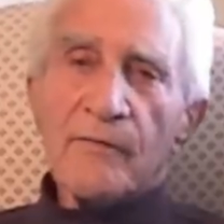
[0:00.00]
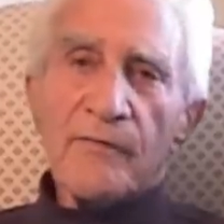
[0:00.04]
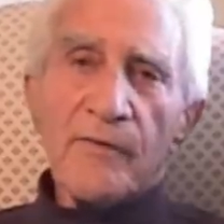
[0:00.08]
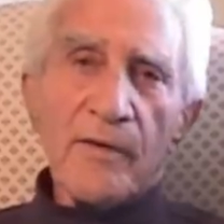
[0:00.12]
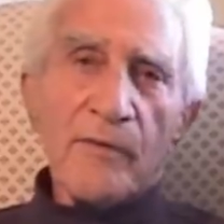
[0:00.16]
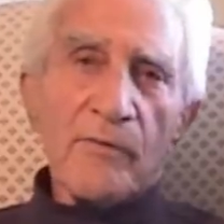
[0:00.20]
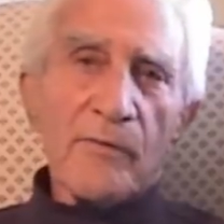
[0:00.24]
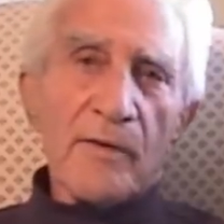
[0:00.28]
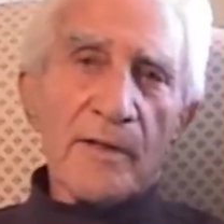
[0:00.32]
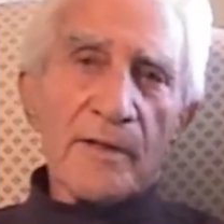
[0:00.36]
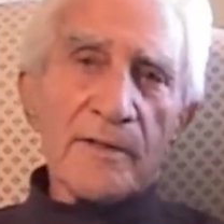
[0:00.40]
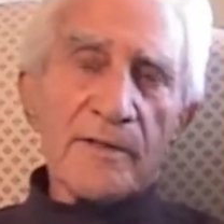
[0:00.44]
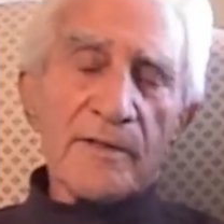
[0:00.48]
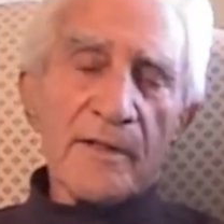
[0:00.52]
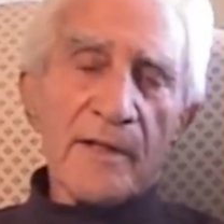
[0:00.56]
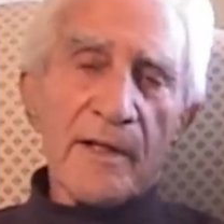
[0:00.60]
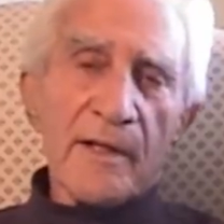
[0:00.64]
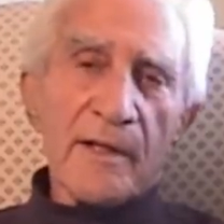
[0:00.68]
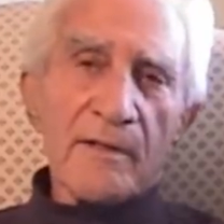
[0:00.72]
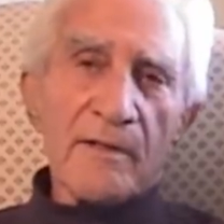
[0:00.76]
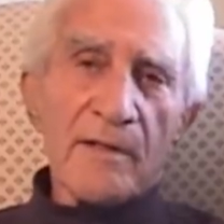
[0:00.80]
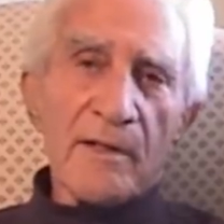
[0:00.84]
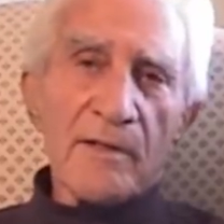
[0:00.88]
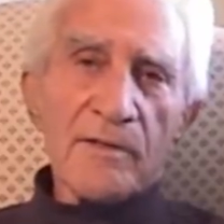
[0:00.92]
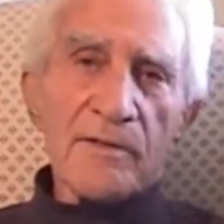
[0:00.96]
if he wants to
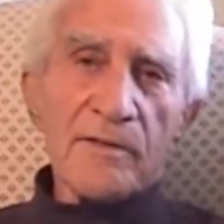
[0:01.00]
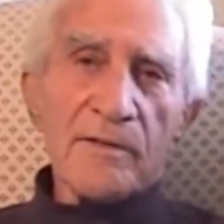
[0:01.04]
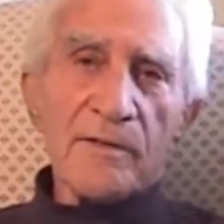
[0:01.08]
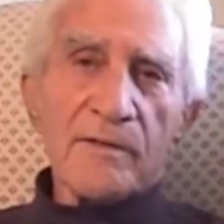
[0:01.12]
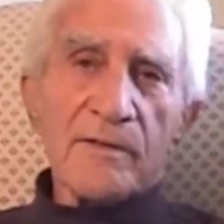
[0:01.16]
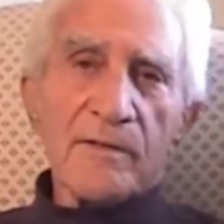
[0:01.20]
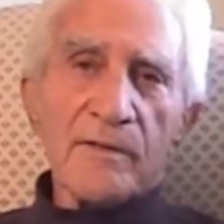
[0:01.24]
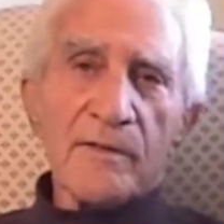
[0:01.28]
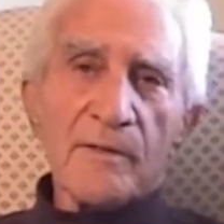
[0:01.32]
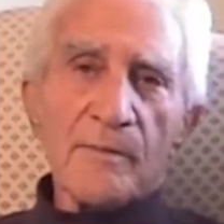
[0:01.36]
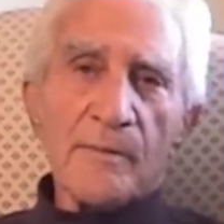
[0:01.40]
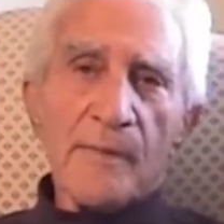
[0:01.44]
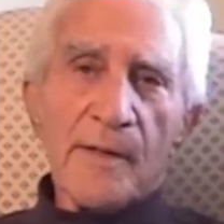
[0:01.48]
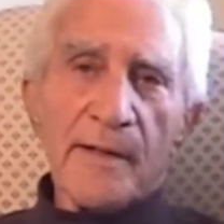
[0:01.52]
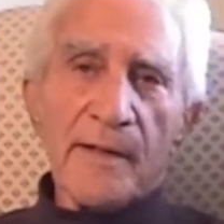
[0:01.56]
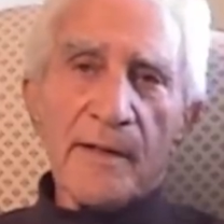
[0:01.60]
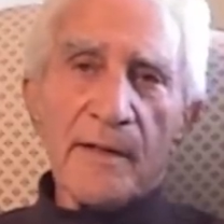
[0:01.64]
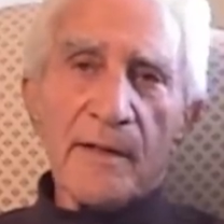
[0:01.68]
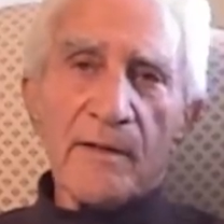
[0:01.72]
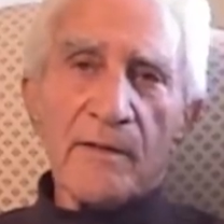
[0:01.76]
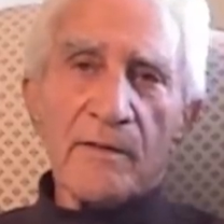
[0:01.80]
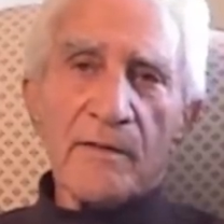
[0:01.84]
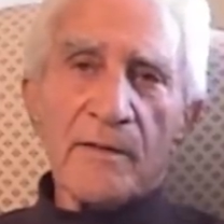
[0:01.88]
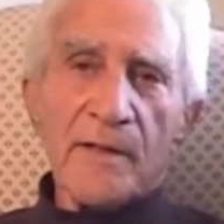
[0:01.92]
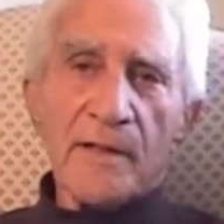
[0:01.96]
get closer to the
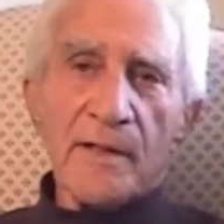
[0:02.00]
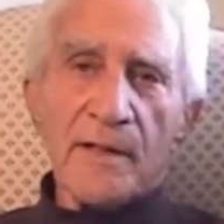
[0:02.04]
mic or